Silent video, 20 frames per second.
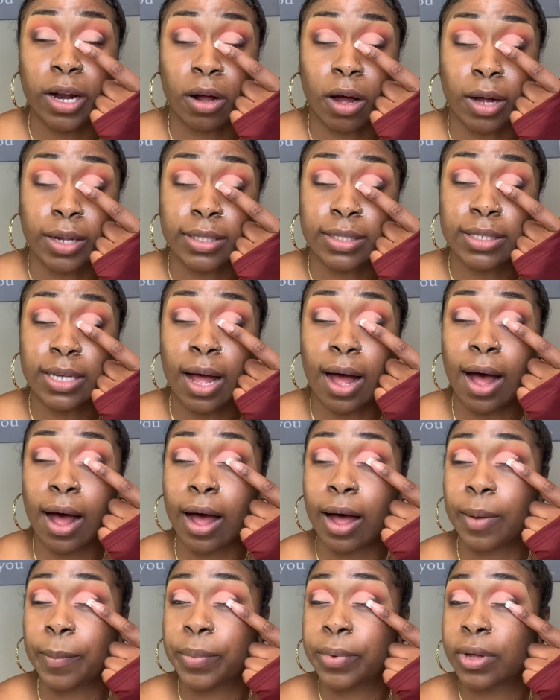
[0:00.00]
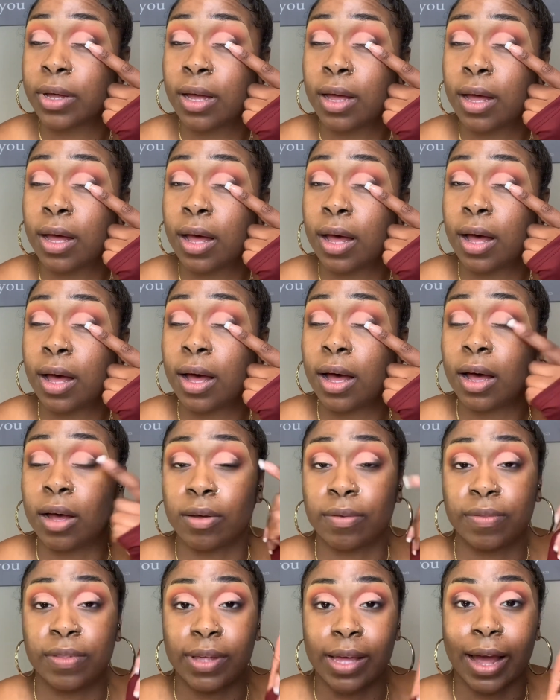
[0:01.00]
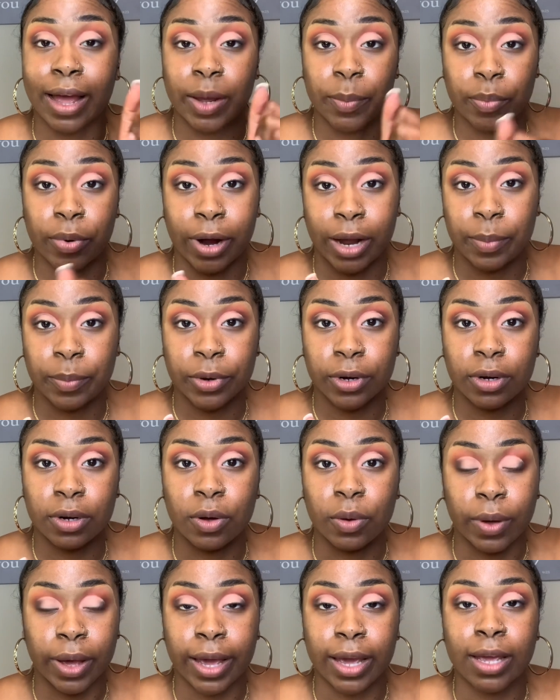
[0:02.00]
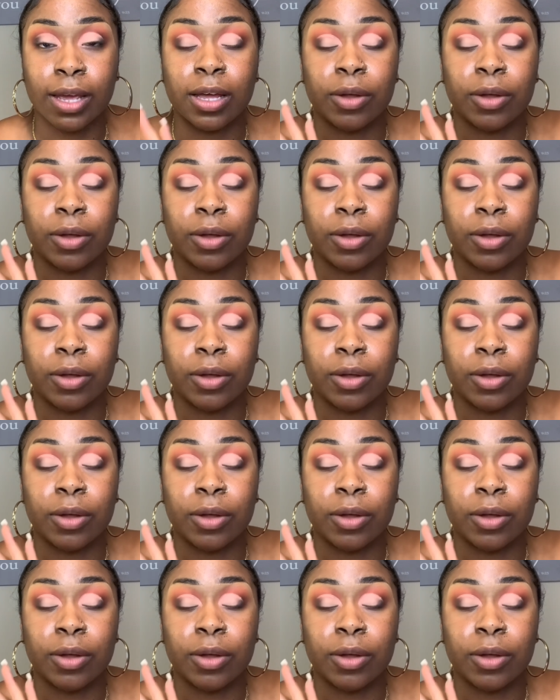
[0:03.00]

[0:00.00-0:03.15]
on top of the eye primer, okay?